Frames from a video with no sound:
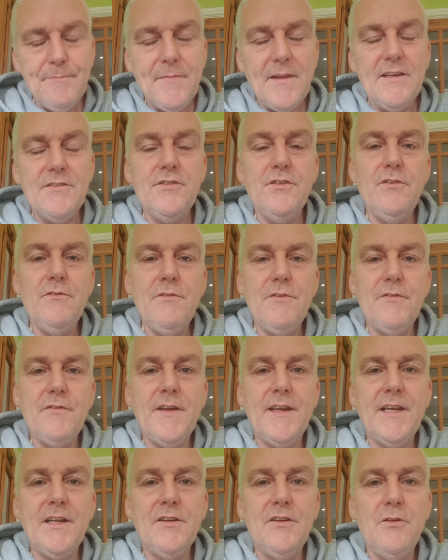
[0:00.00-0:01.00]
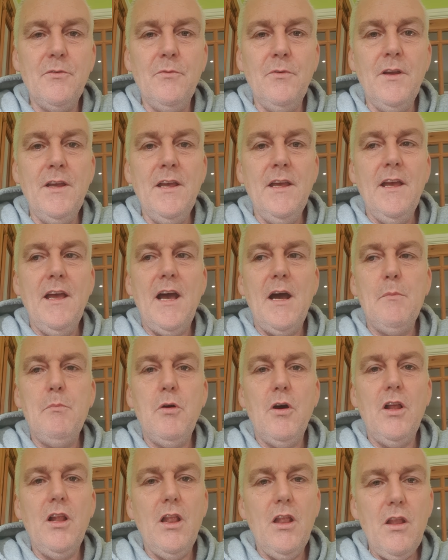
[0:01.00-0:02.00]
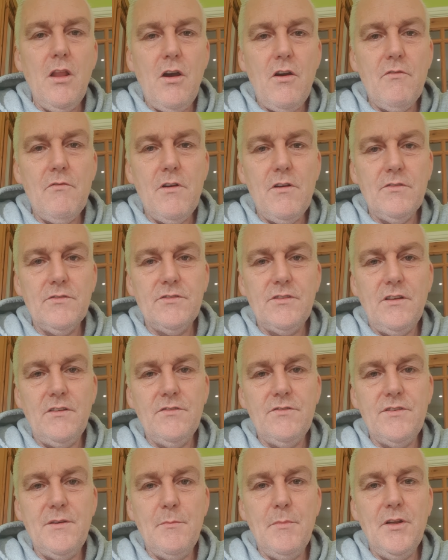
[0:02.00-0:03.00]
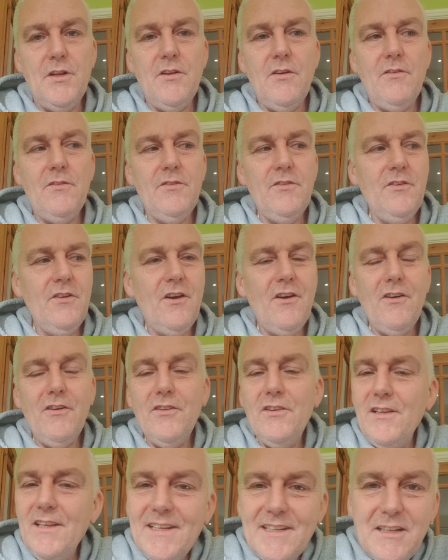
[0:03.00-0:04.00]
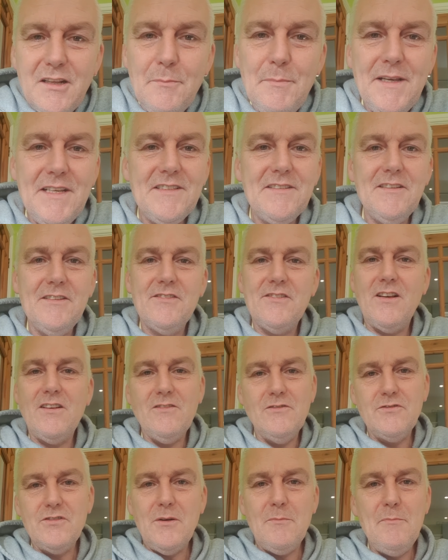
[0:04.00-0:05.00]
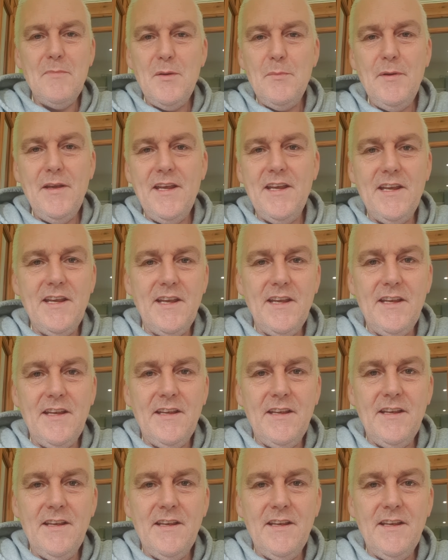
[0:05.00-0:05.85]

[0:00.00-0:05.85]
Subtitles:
That's another thing I do. I put a lot of rock salt in, but not little bits of salt on my bait.